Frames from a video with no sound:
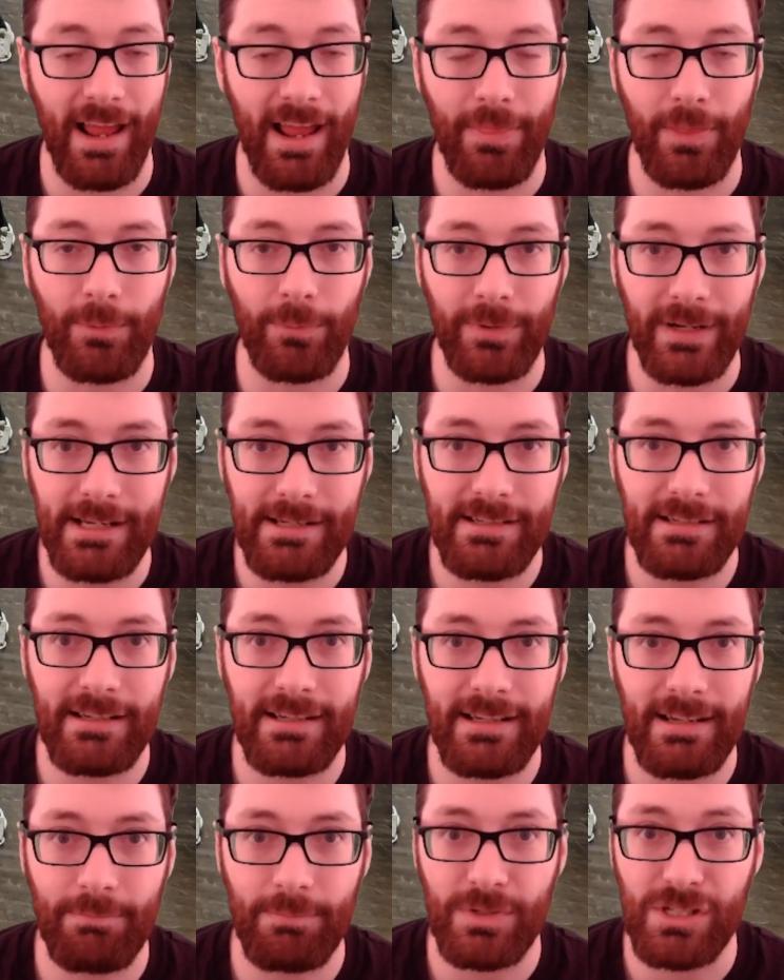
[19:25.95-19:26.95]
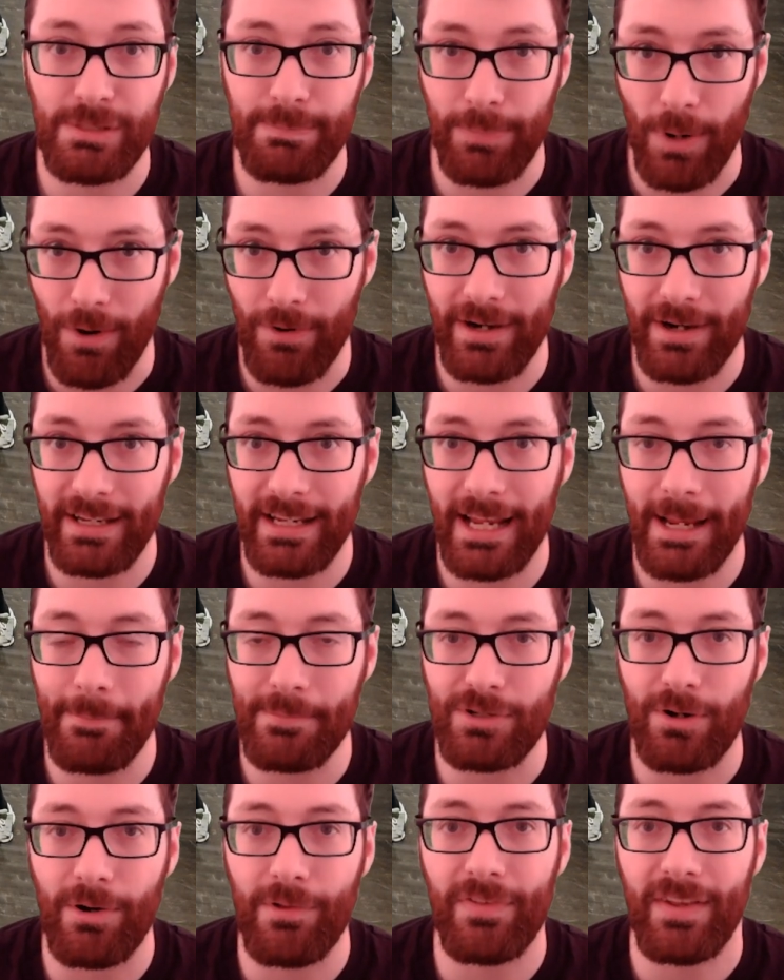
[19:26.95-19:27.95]
And the reason sparring
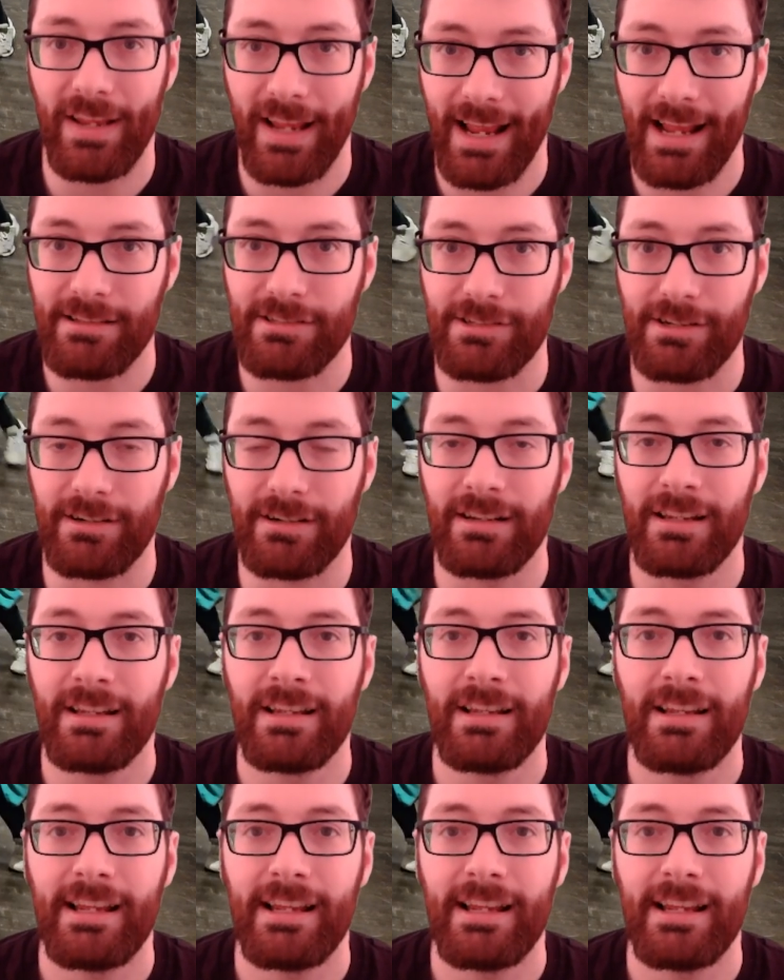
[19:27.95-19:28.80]
games are the answer